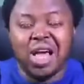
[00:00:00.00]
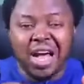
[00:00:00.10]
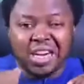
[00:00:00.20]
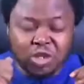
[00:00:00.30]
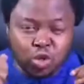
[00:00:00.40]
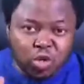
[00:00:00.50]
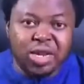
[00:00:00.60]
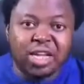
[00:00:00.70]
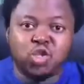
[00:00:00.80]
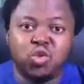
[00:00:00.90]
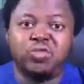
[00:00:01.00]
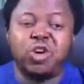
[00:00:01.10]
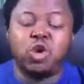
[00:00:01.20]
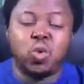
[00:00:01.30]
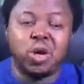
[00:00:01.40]
and it's a token that is doing
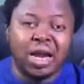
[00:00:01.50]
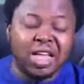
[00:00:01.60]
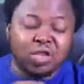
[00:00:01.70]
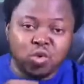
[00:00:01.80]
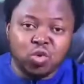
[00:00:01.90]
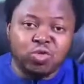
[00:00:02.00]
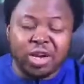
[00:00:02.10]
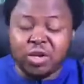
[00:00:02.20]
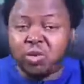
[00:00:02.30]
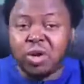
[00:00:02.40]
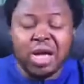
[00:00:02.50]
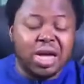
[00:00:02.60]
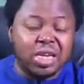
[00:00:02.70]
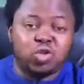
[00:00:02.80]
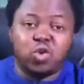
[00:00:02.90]
very well and has good value
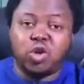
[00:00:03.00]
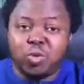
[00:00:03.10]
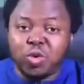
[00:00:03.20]
and is going up,